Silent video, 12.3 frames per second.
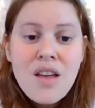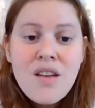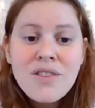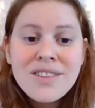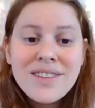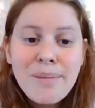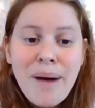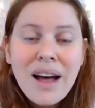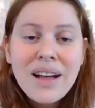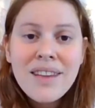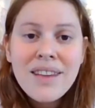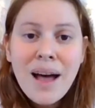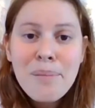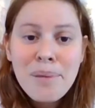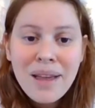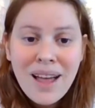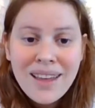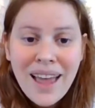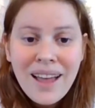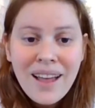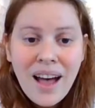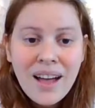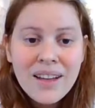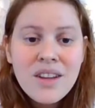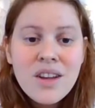V'samachta
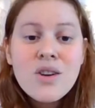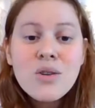b'chagecha